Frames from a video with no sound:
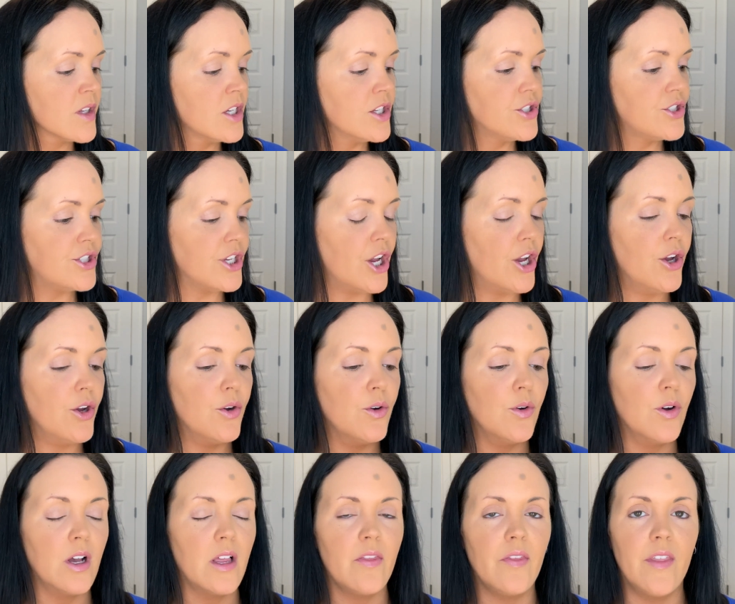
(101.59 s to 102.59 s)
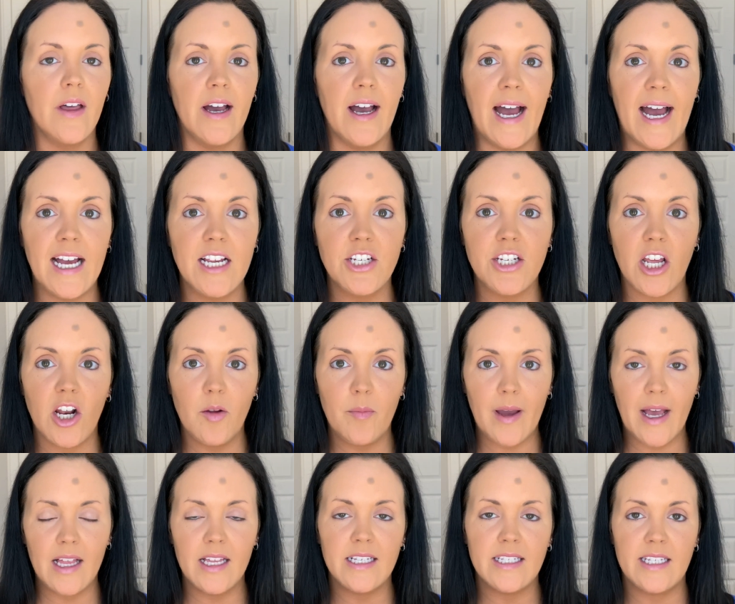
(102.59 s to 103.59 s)
So the eyeshadow
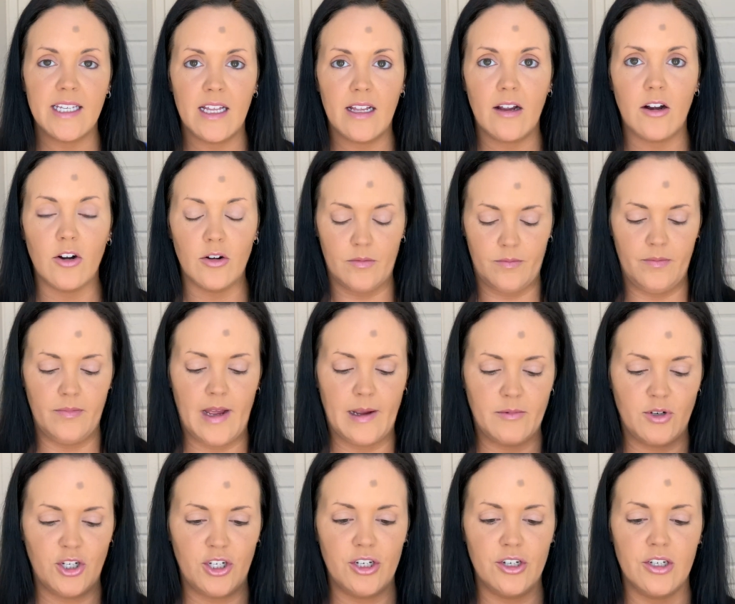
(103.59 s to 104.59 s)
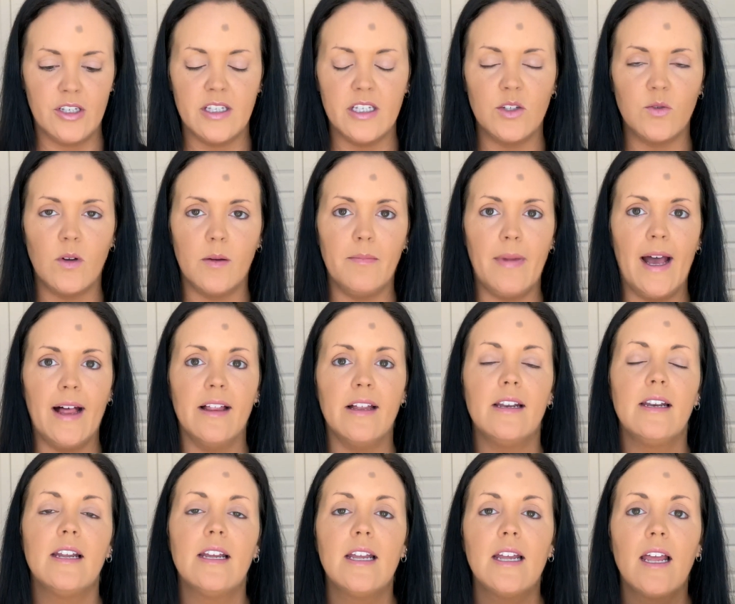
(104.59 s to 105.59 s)
palettes that, or I'm just using this one palette
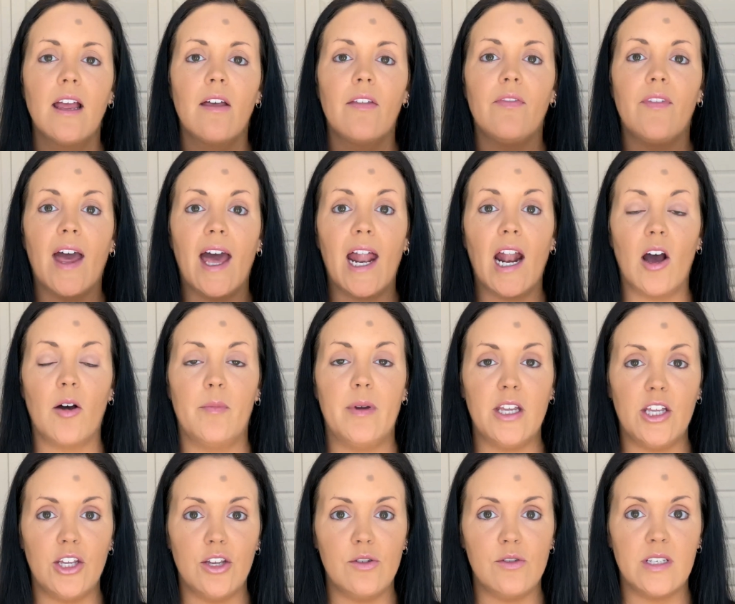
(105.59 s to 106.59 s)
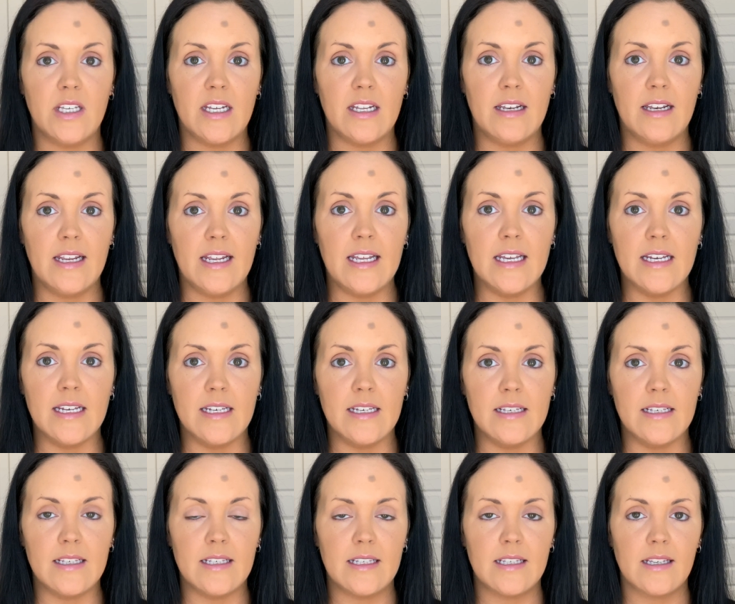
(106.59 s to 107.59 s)
that I'll be using
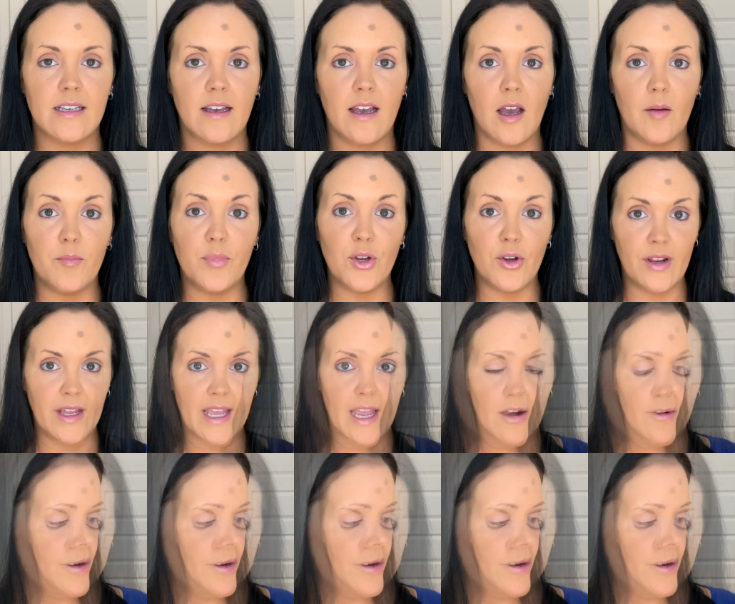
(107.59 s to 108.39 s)
is a Beautycounter.